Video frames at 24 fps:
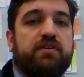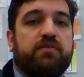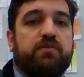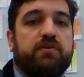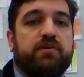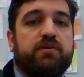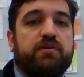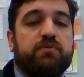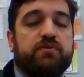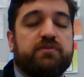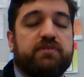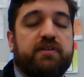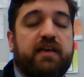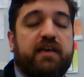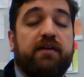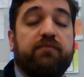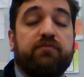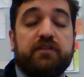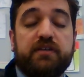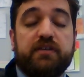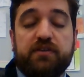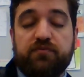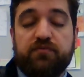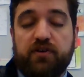he was
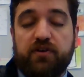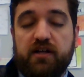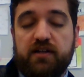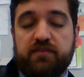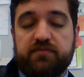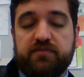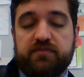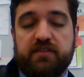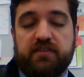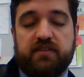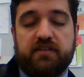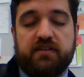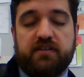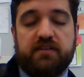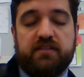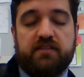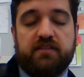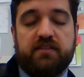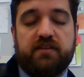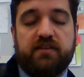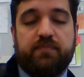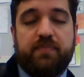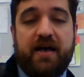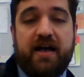heavily involved in
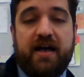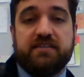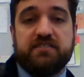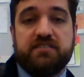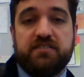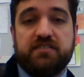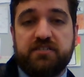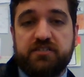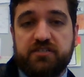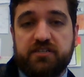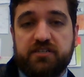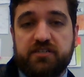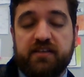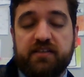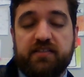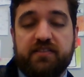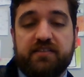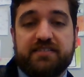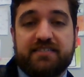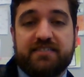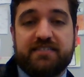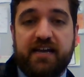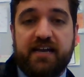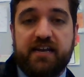the passaging and
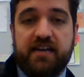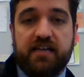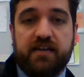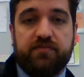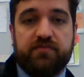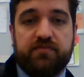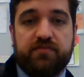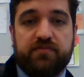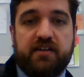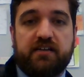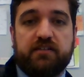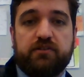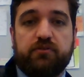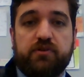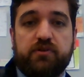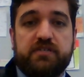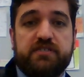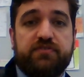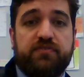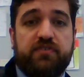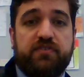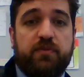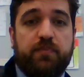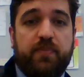the signing of the
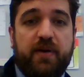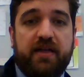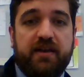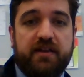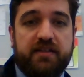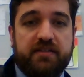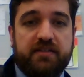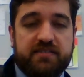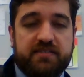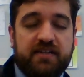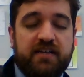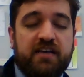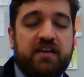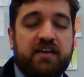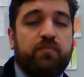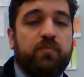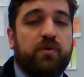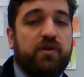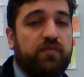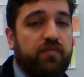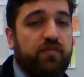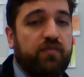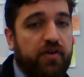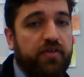Declaration of Independence.
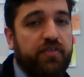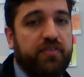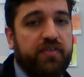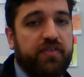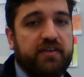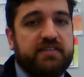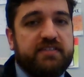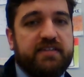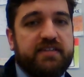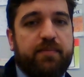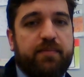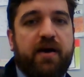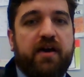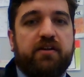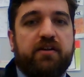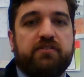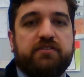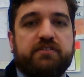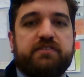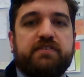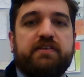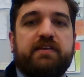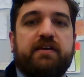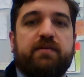But of all the things that
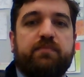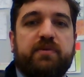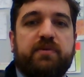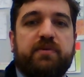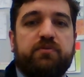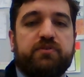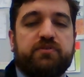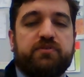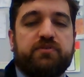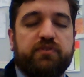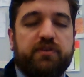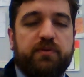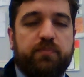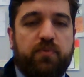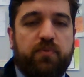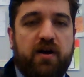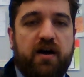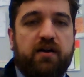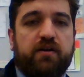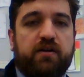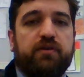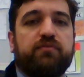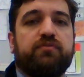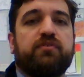mattered to him, he was really
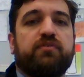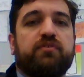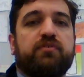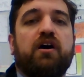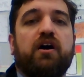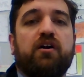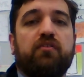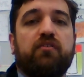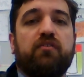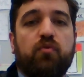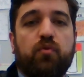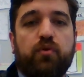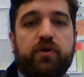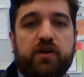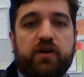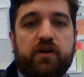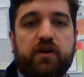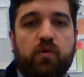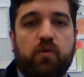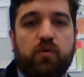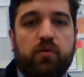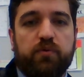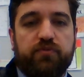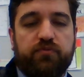proud of
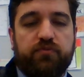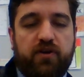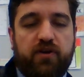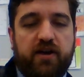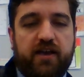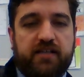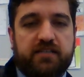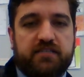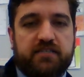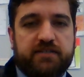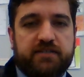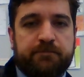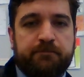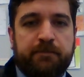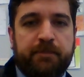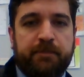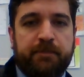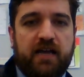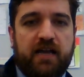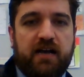avoiding war with France.